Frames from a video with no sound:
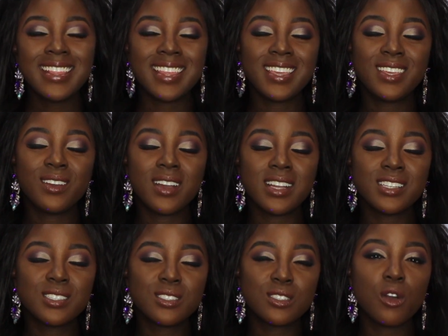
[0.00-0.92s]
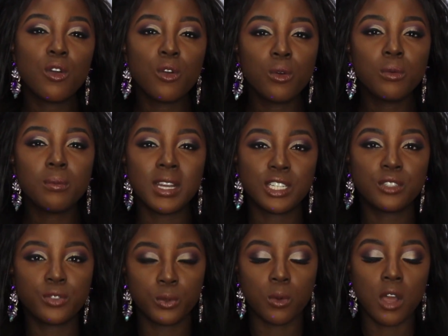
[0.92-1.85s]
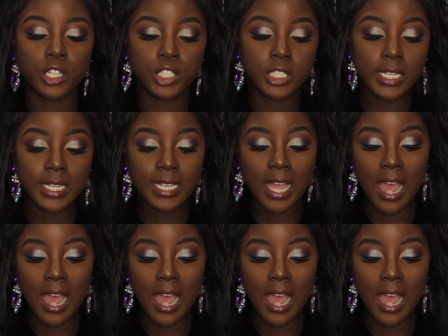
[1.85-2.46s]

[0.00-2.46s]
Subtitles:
Thank you guys so much for watching.